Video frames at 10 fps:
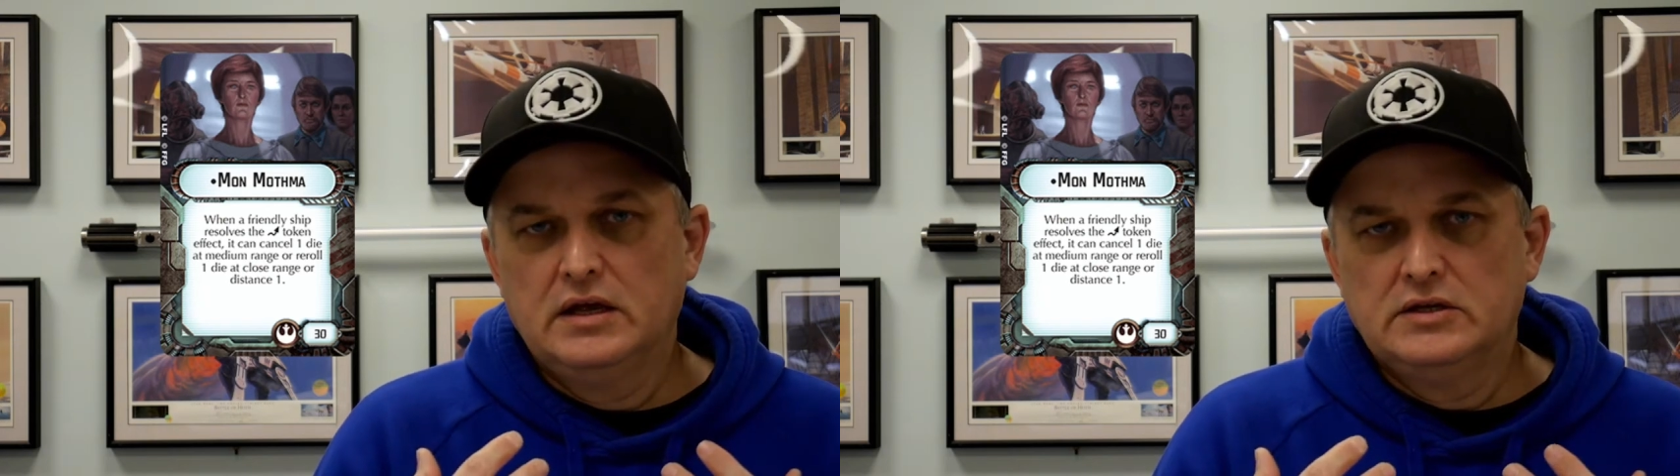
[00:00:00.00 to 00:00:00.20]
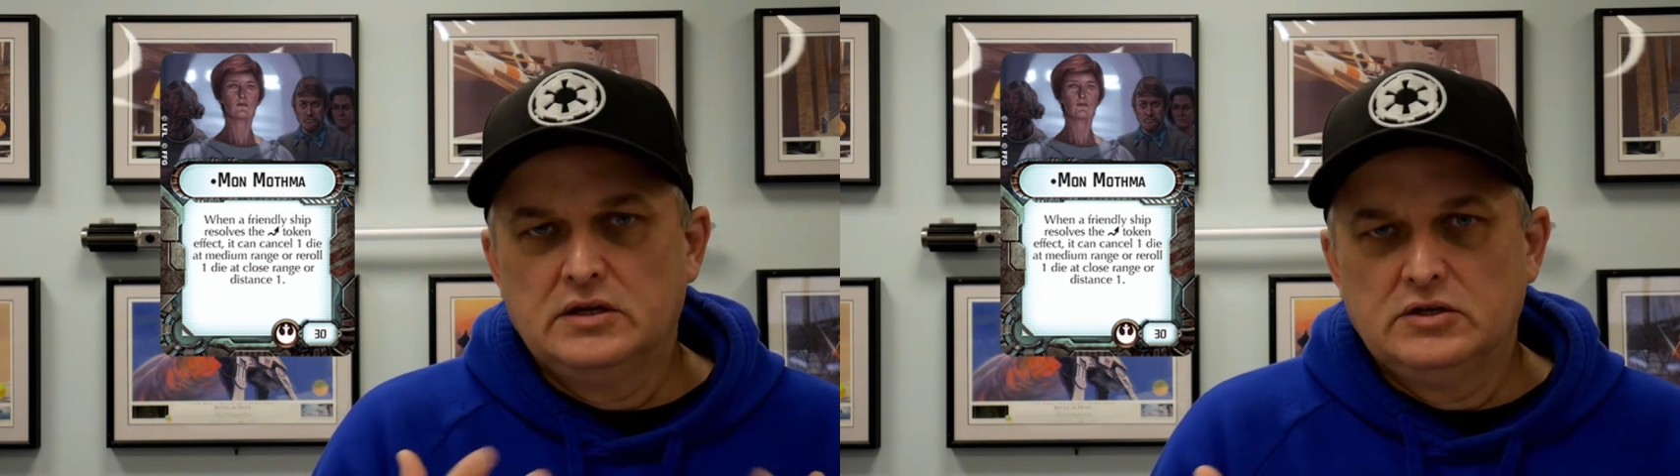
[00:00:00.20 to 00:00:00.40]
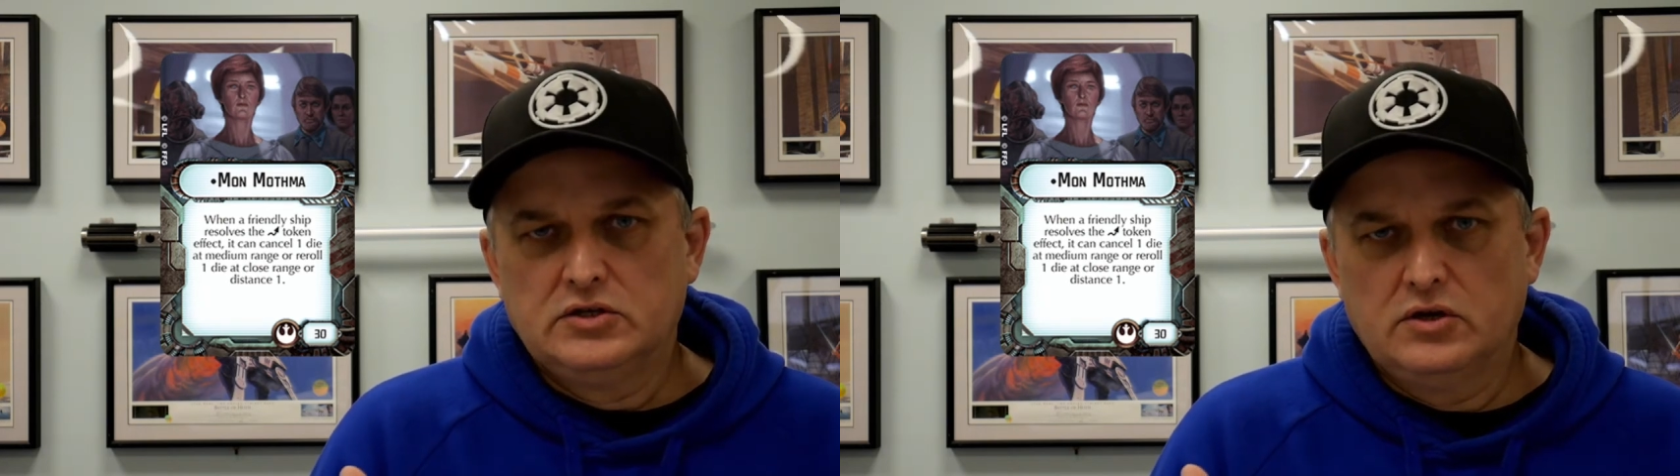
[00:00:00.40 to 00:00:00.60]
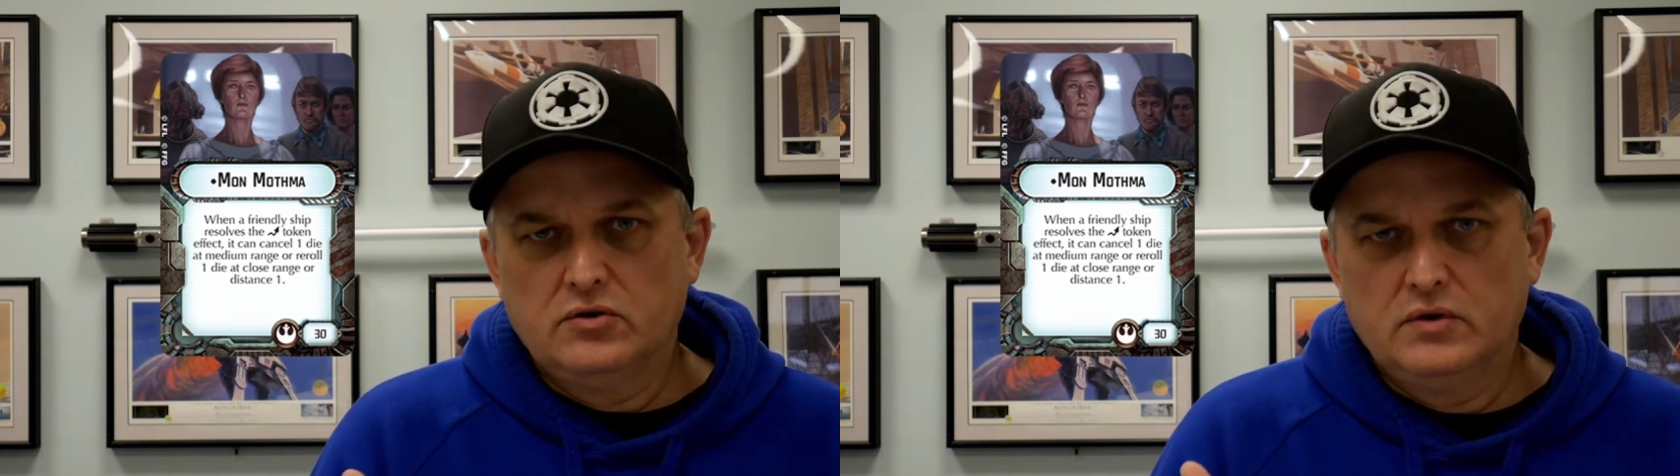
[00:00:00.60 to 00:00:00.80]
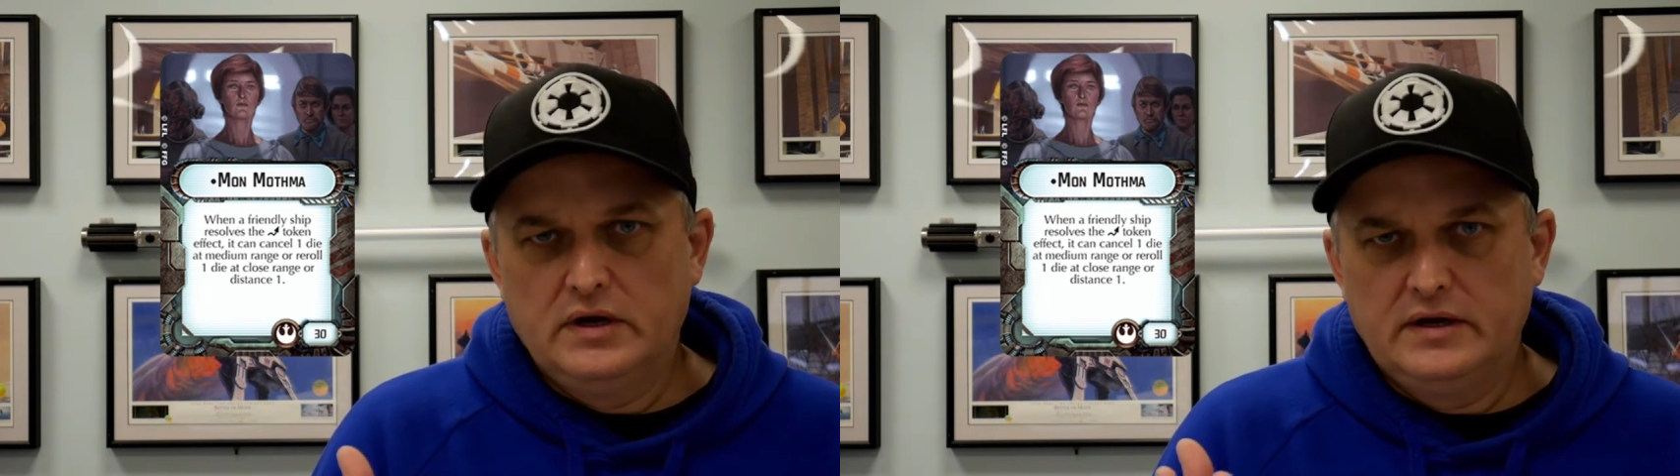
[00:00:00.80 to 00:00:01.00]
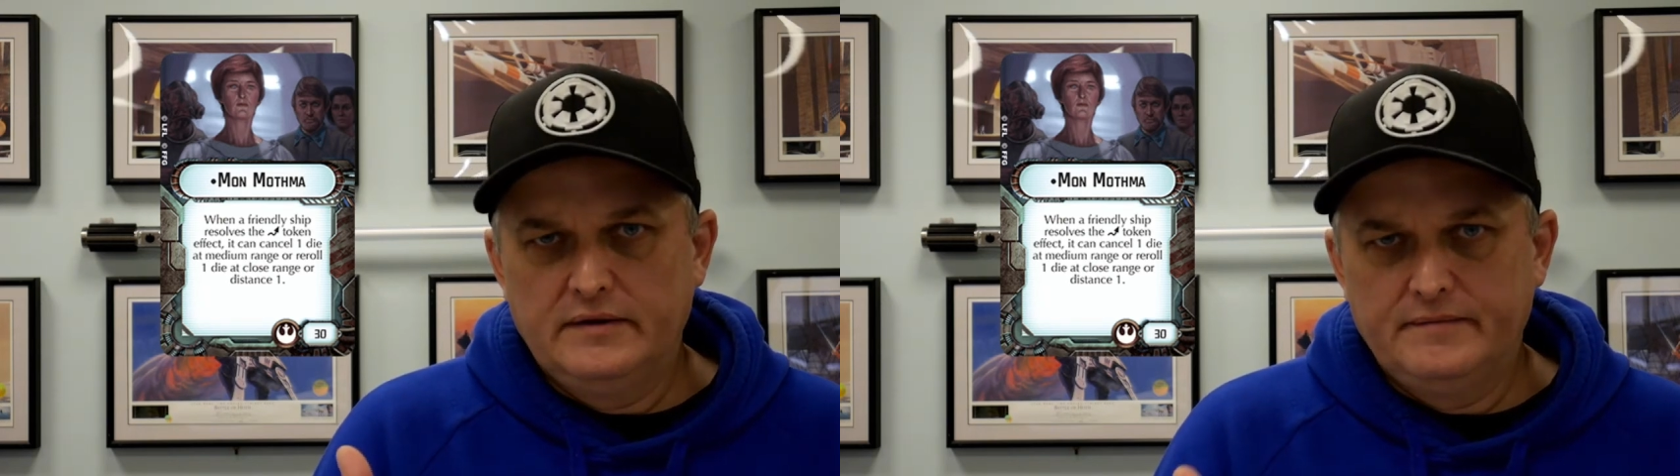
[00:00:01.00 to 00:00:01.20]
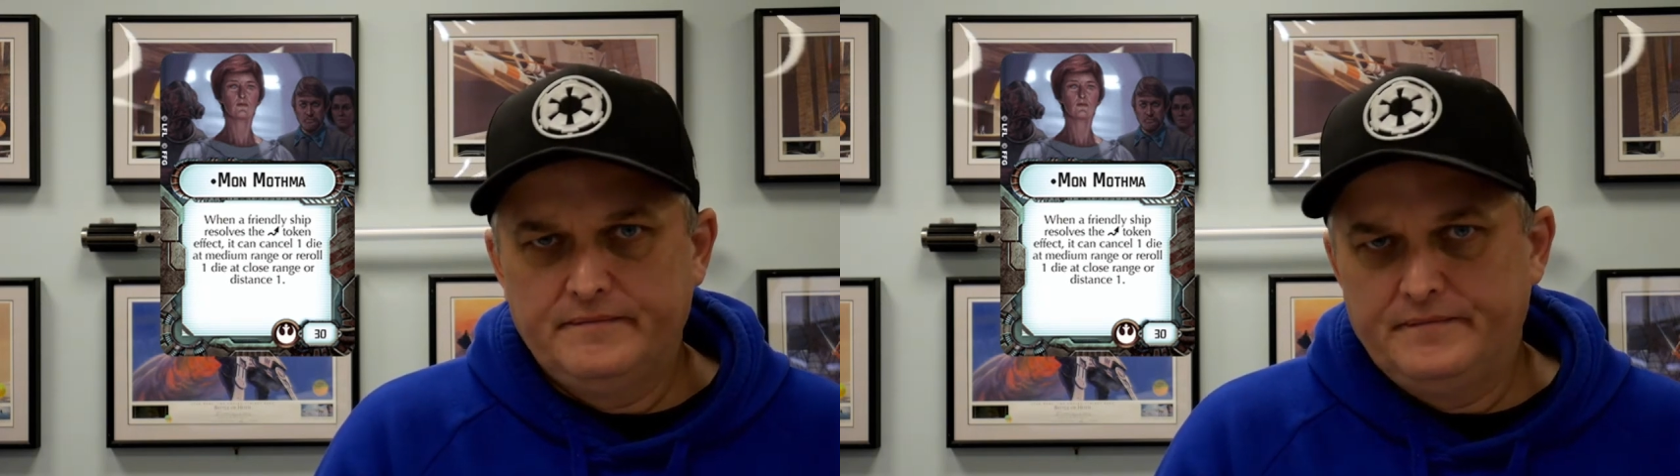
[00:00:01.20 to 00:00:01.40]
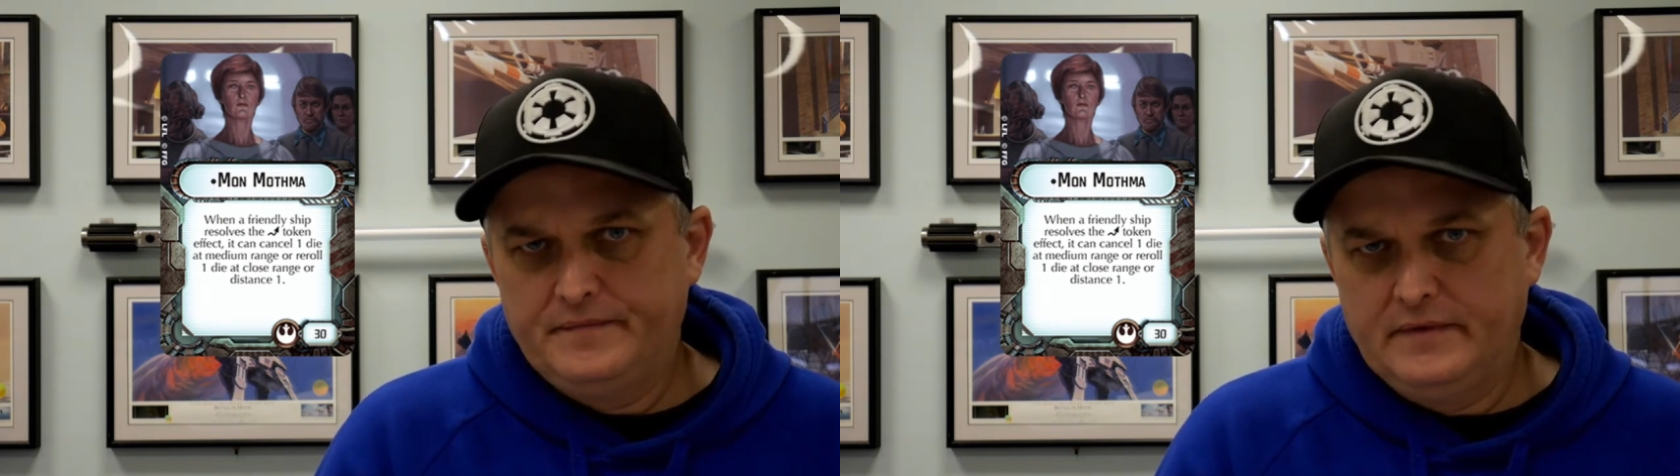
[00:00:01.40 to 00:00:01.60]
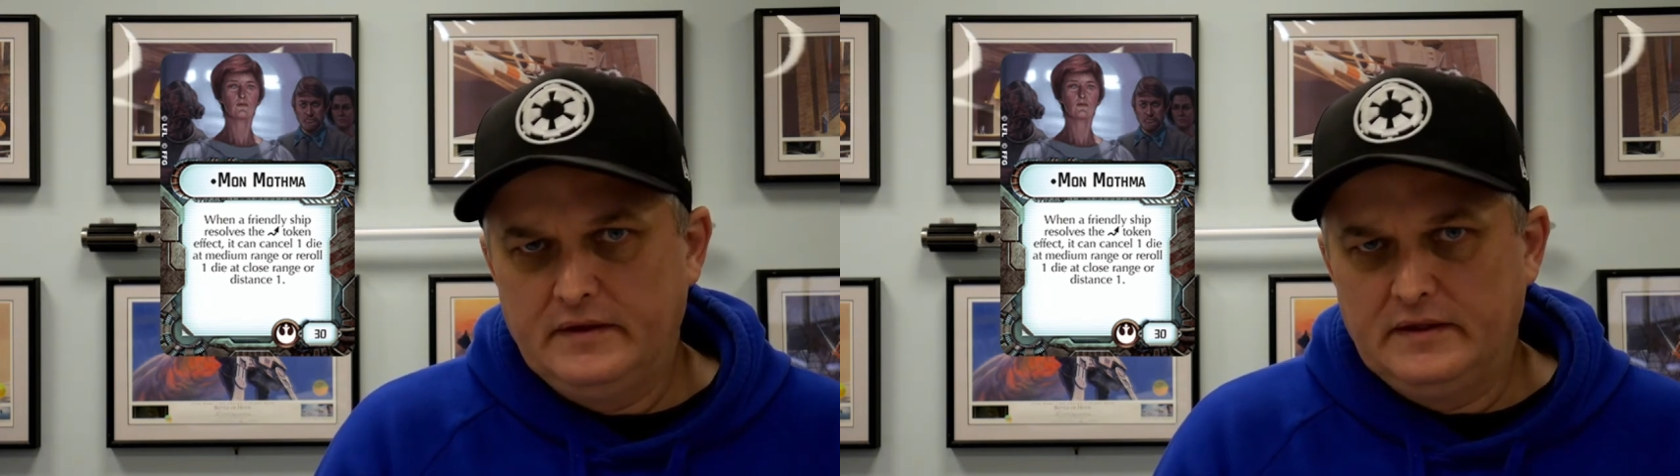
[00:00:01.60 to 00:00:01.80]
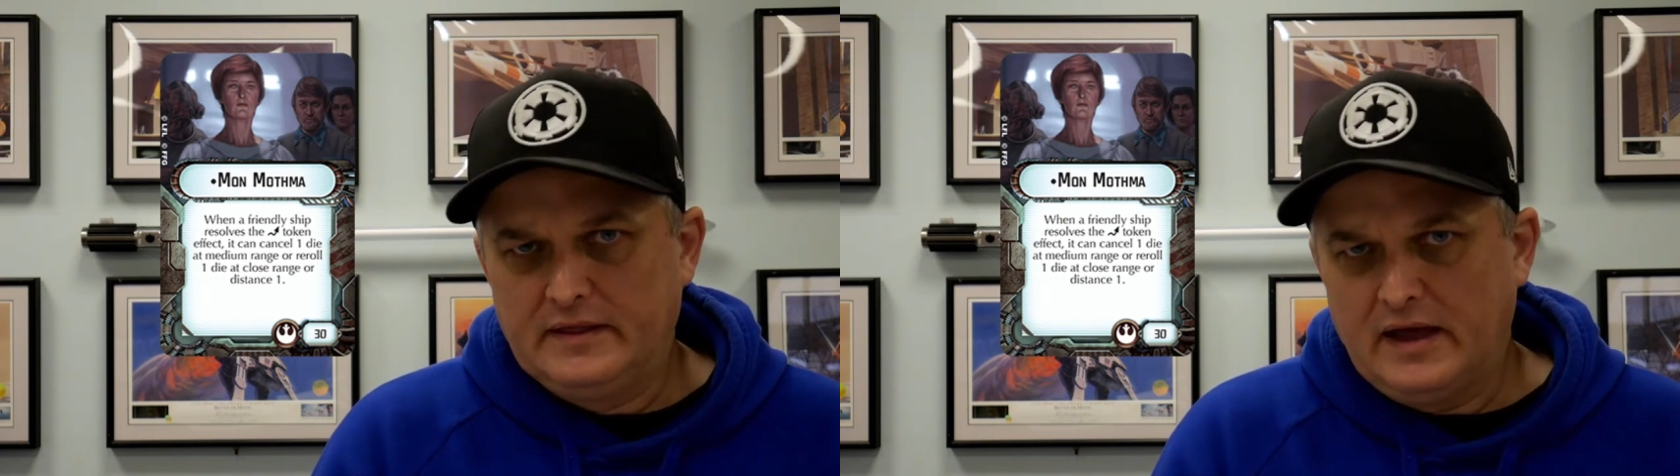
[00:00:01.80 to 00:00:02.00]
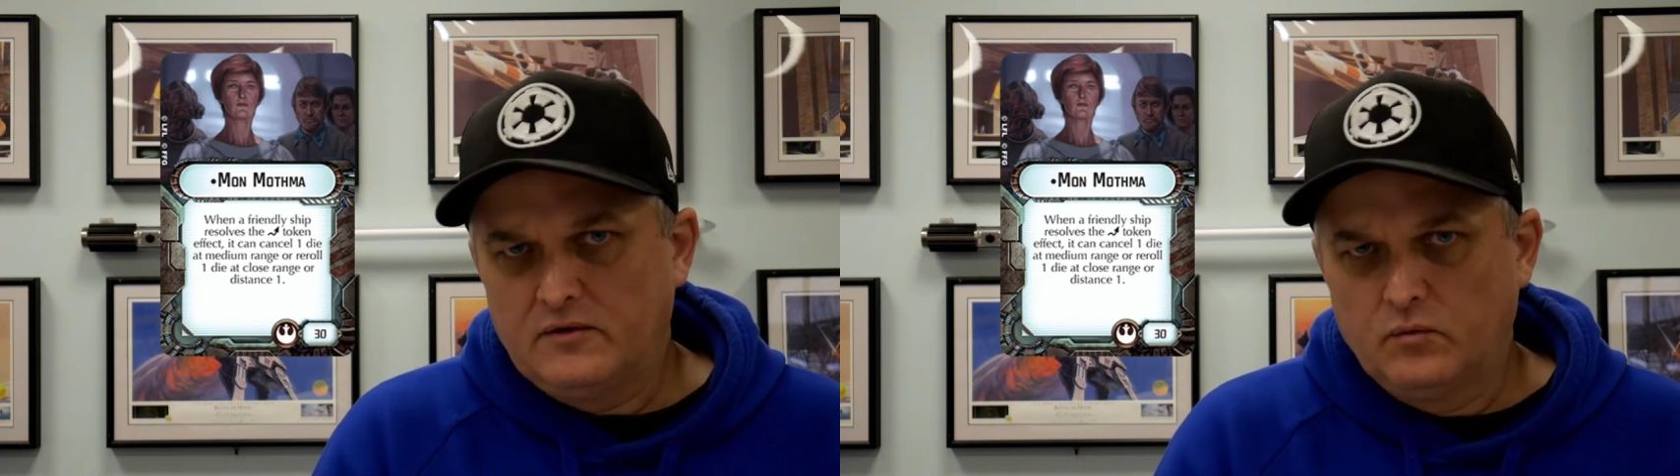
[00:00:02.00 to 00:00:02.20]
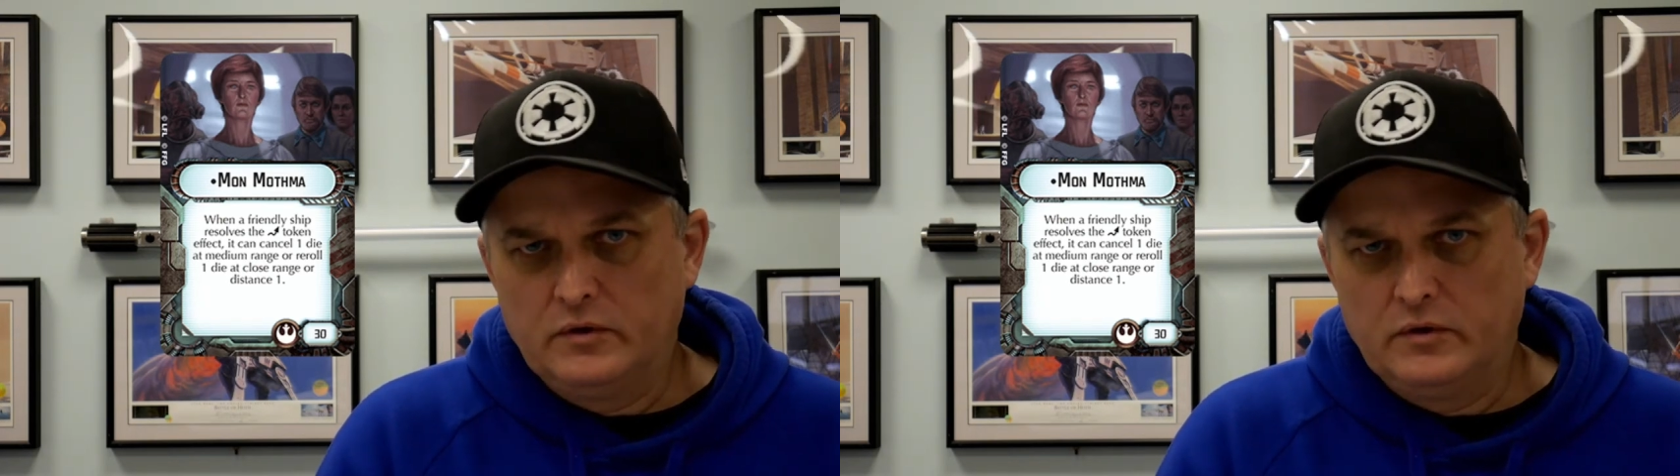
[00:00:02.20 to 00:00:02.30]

So that would